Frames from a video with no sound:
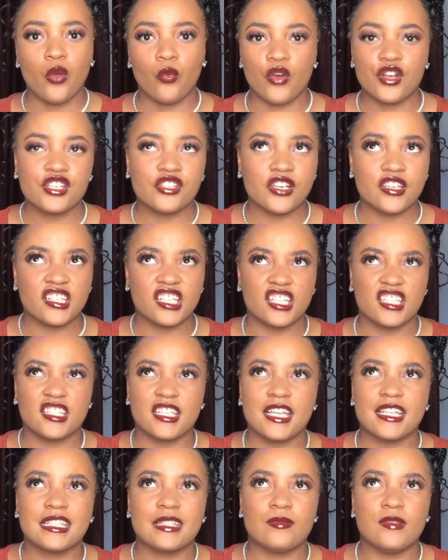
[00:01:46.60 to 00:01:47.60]
What she does is she
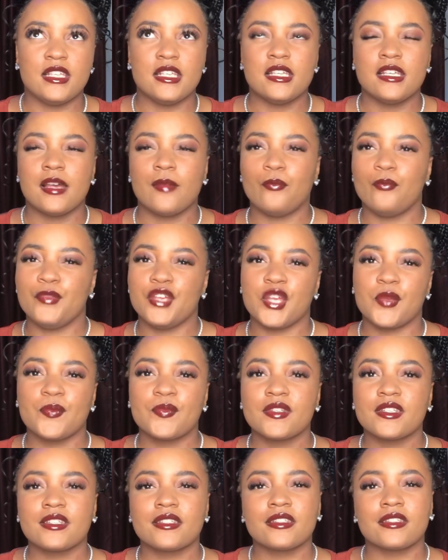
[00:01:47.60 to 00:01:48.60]
sends me
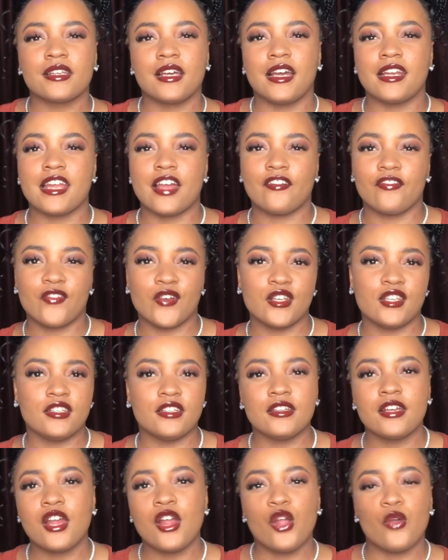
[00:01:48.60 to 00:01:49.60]
memes and they're
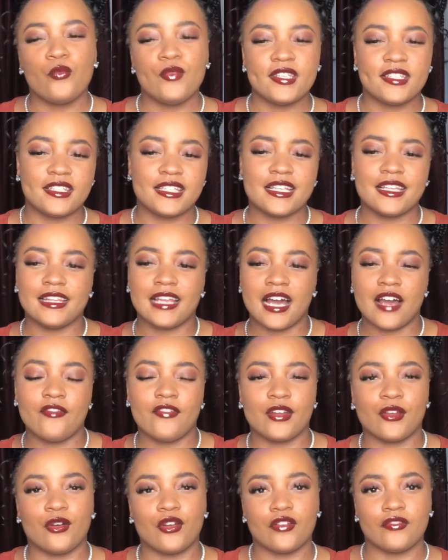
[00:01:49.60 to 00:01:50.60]
funny. We still laugh
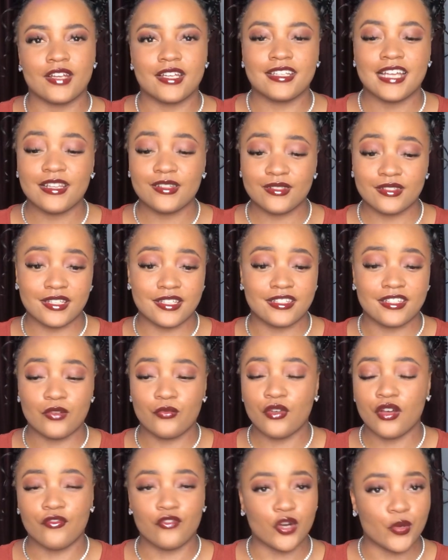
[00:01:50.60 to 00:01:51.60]
and all of that. That is a
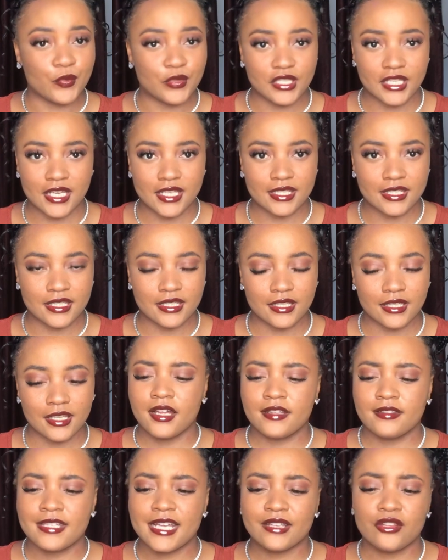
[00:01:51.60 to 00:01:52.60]
way of communicating.
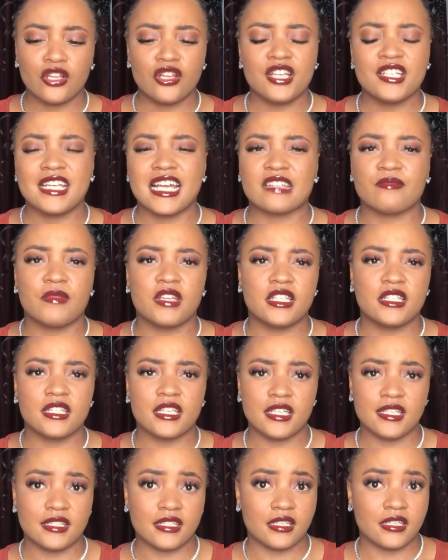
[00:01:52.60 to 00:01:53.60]
Technology has made it
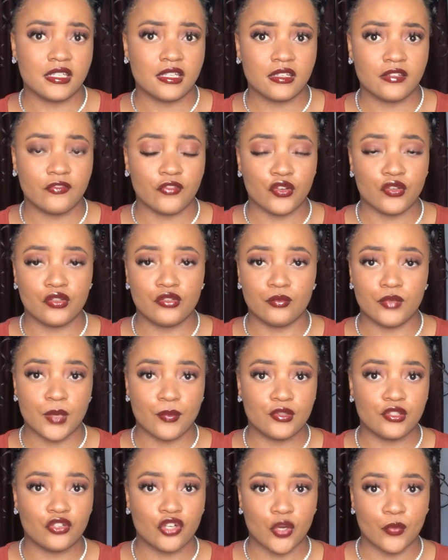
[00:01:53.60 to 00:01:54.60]
easy for you to be able
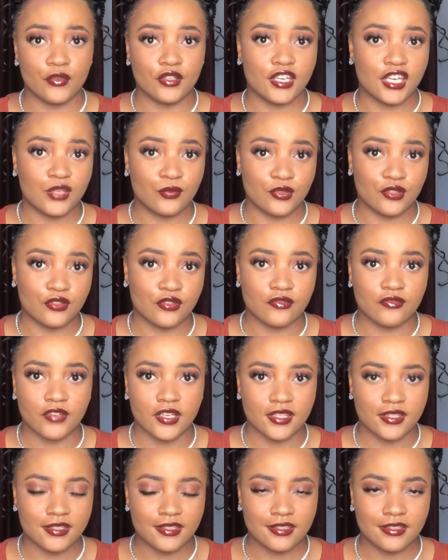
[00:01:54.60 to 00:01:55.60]
to communicate with your
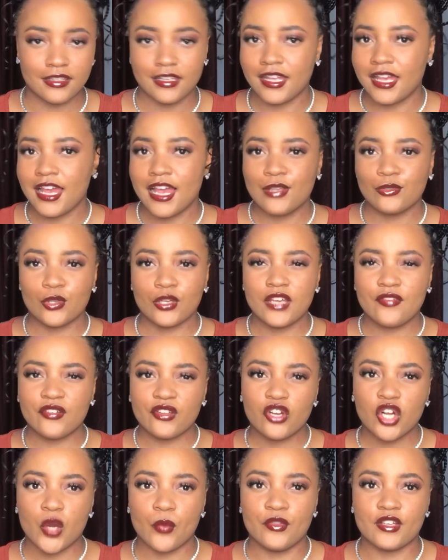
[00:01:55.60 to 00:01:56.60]
friends. So if you're
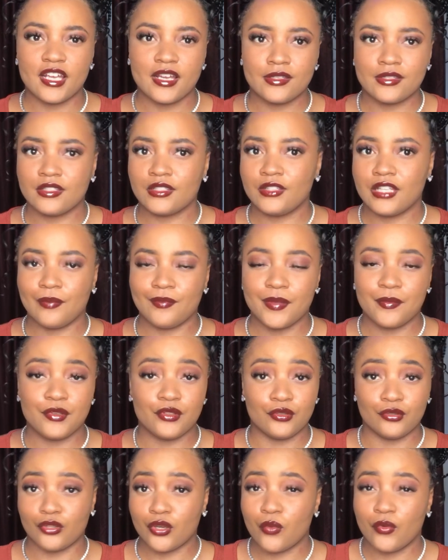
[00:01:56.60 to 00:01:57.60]
not communicating with them, maybe
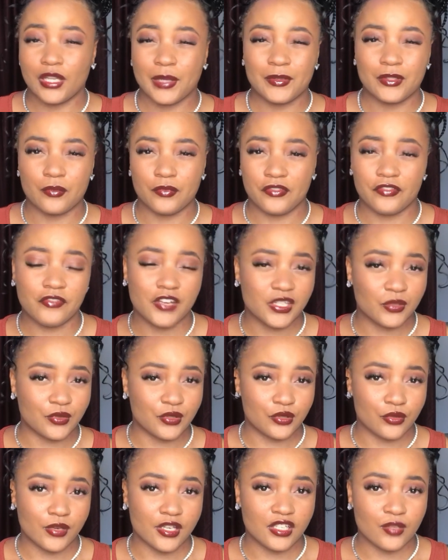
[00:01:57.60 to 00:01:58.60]
you don't want them to be friends with
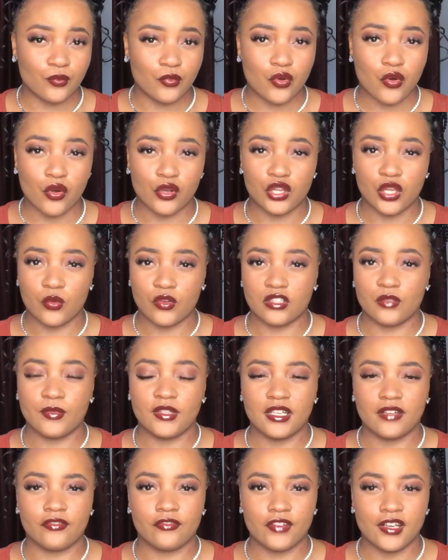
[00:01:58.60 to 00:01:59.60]
you anymore. They don't want to be
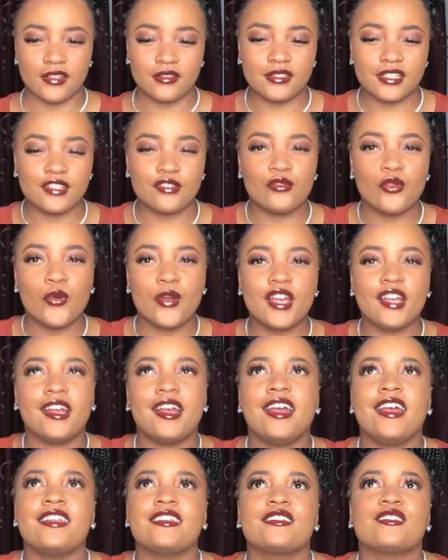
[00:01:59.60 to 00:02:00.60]
their friends. There's no
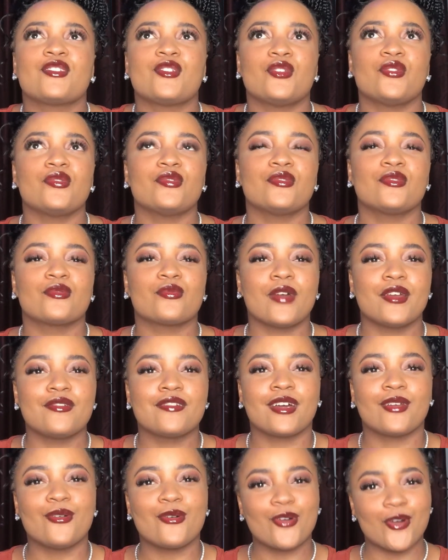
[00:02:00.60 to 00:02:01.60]
excuse why you
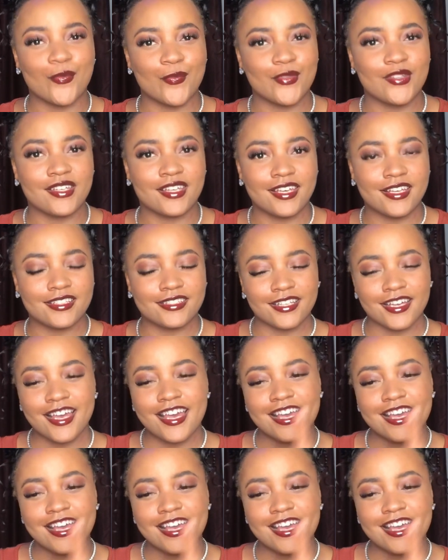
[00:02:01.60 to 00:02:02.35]
cannot communicate.